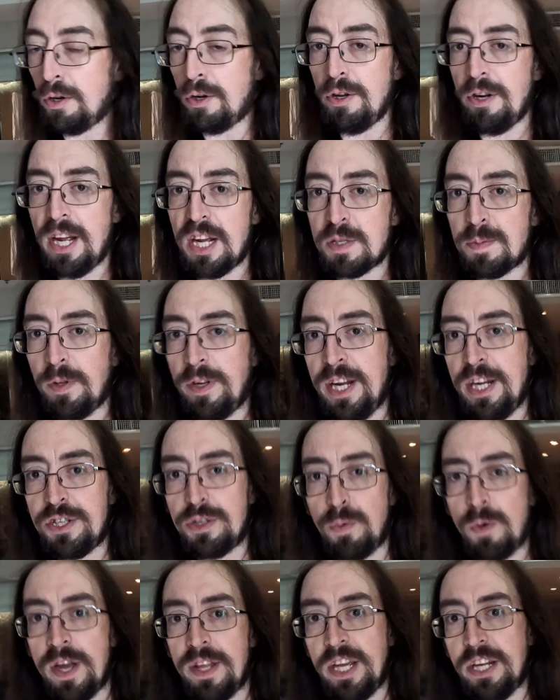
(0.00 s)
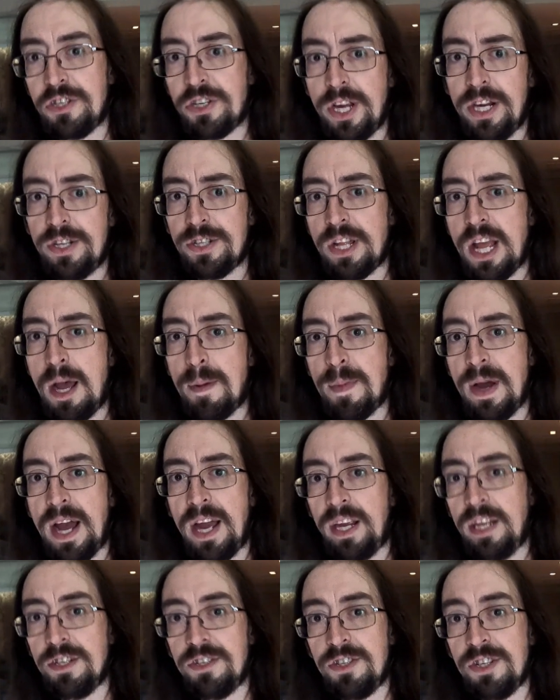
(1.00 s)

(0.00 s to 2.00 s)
or a good explanation why they changed that back.